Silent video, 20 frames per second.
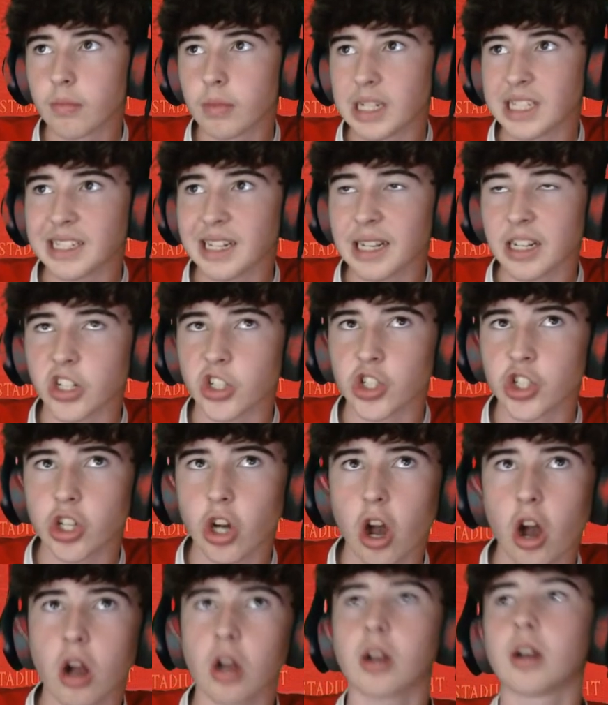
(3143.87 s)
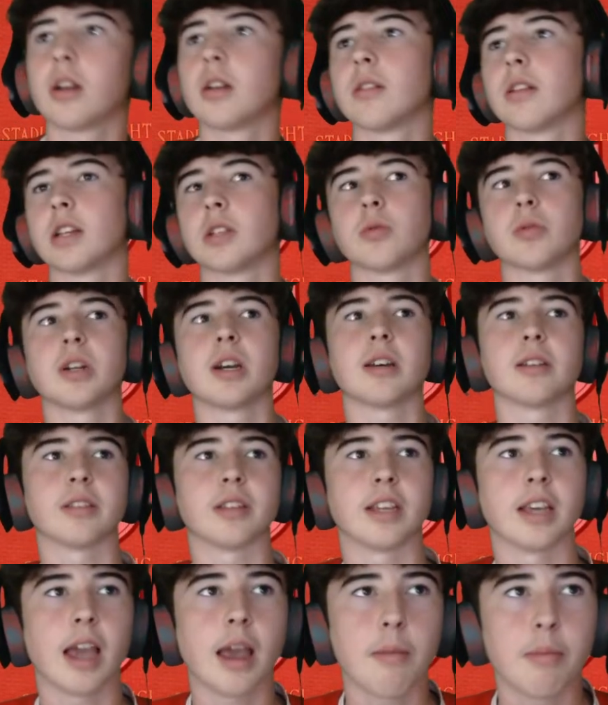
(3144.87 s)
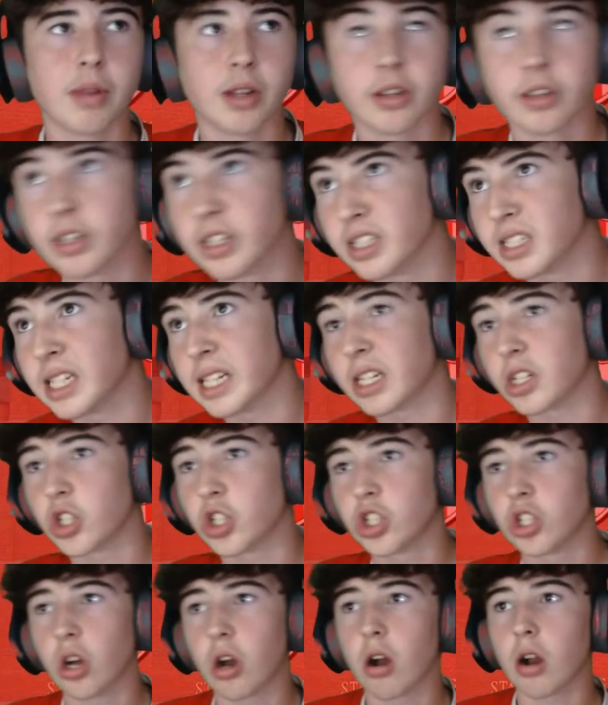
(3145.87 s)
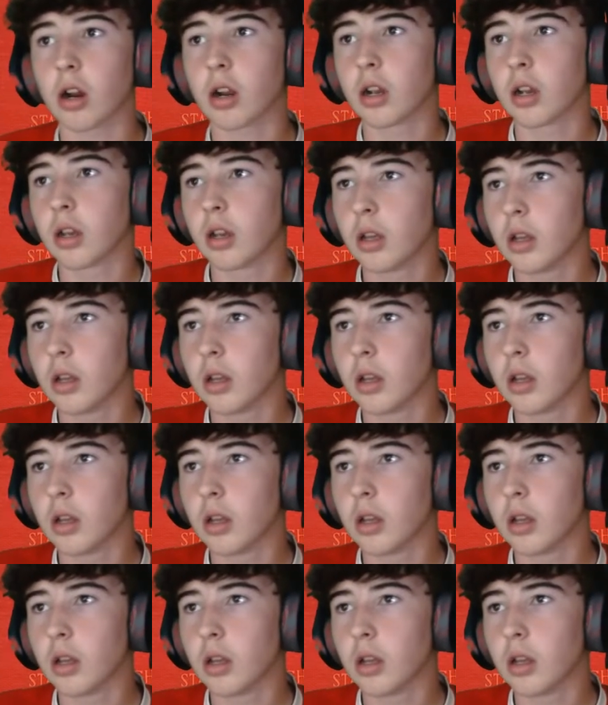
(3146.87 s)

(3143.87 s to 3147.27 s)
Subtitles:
He's like a shark. That's what I think. Embleton is like a shark.